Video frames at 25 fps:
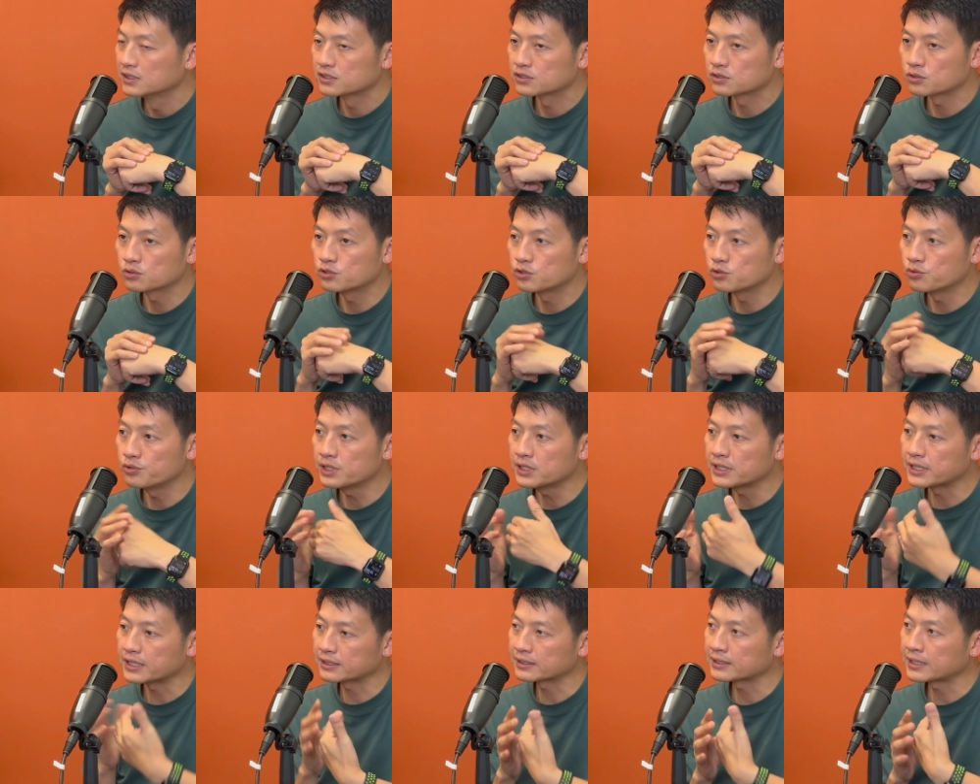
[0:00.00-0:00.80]
So
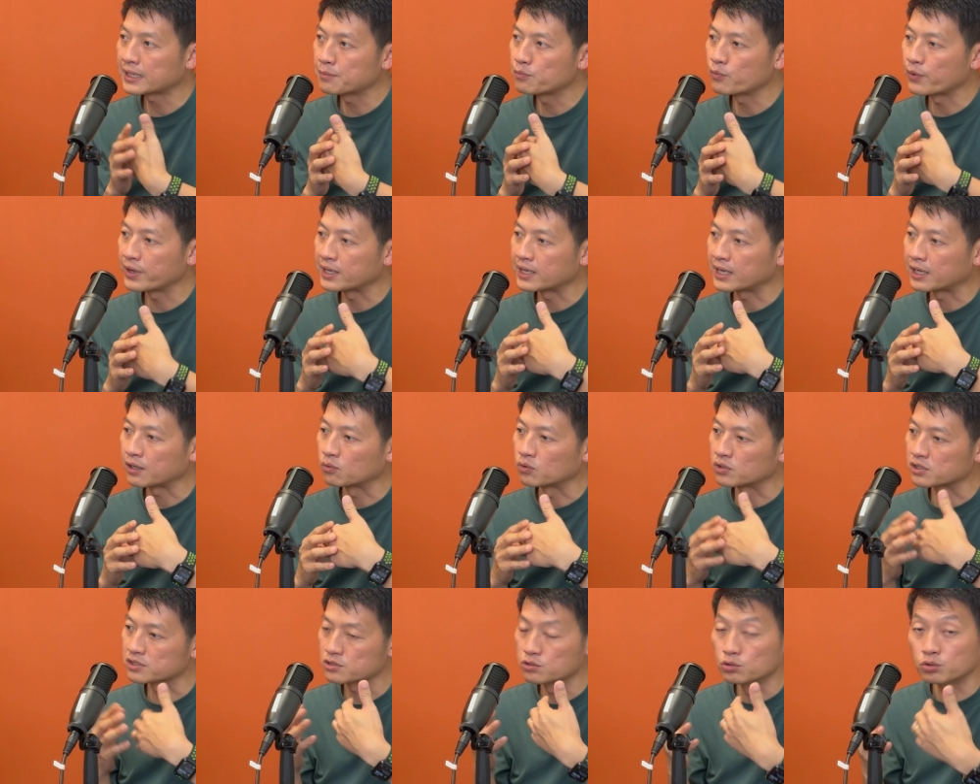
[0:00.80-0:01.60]
during that time when I
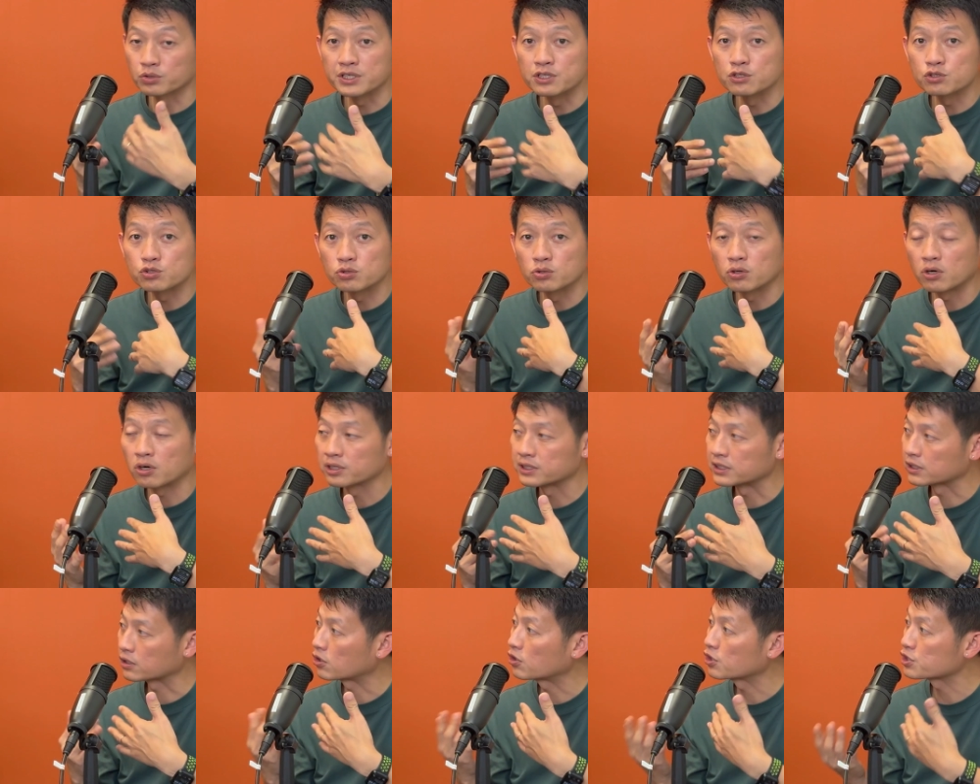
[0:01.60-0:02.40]
was looking through all
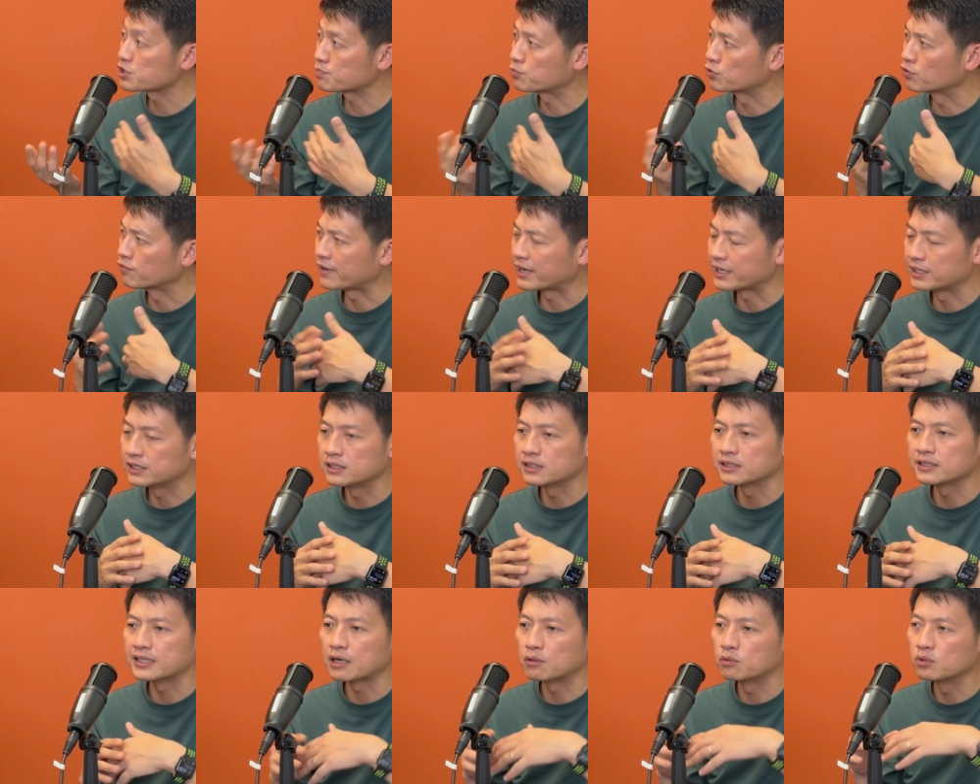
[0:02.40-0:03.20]
the course
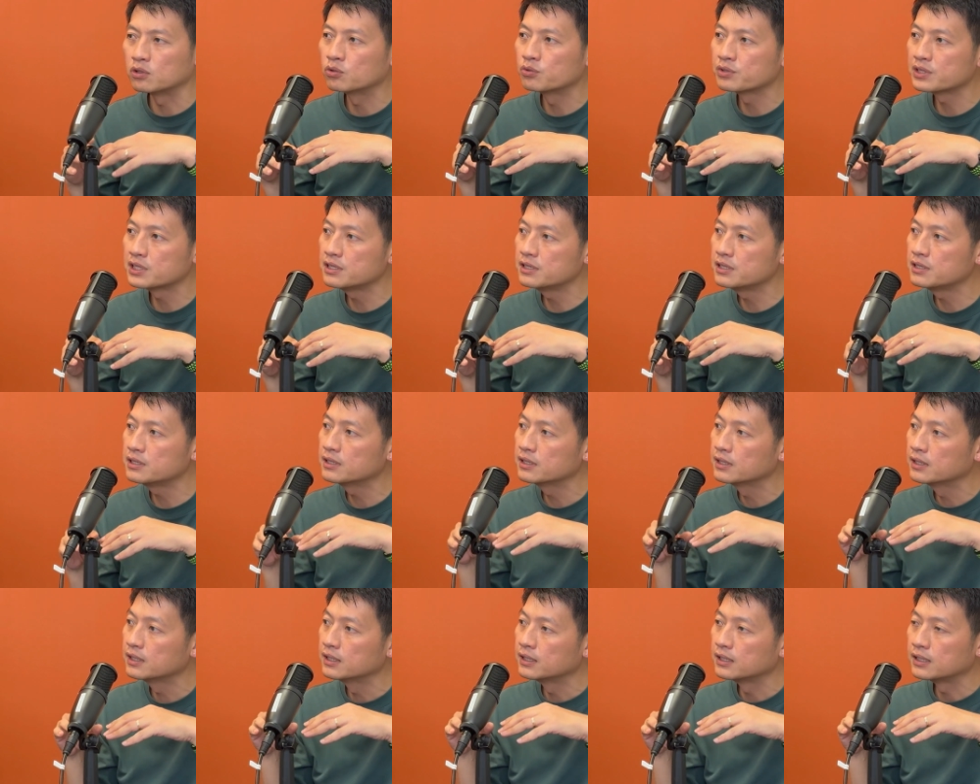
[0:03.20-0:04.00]
provider, there were
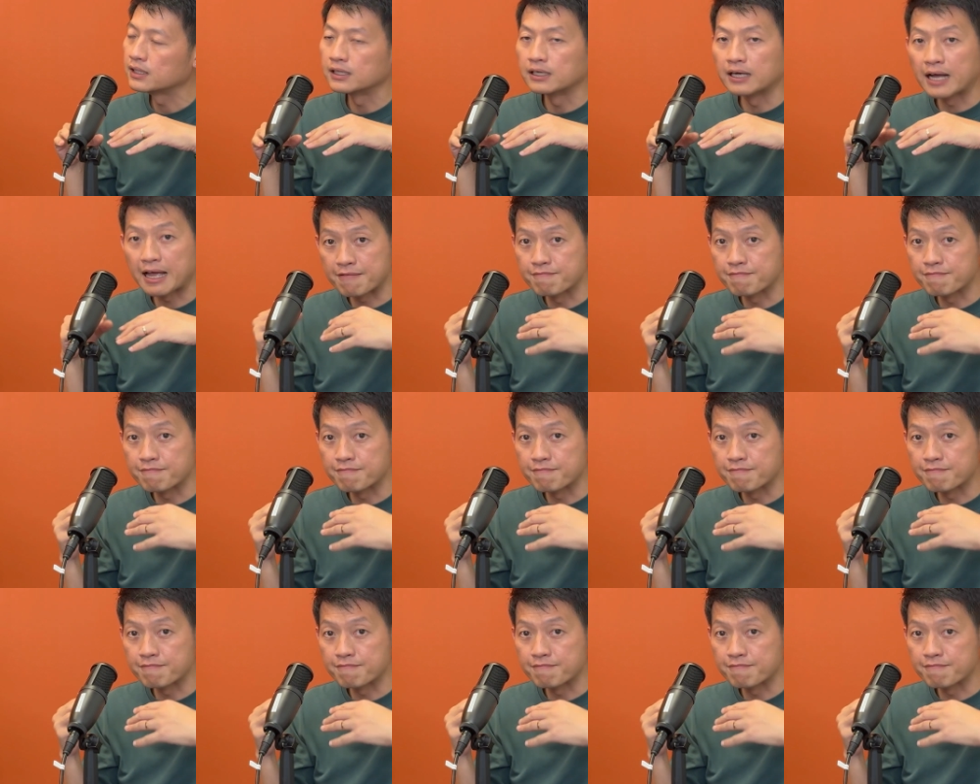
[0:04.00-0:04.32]
only a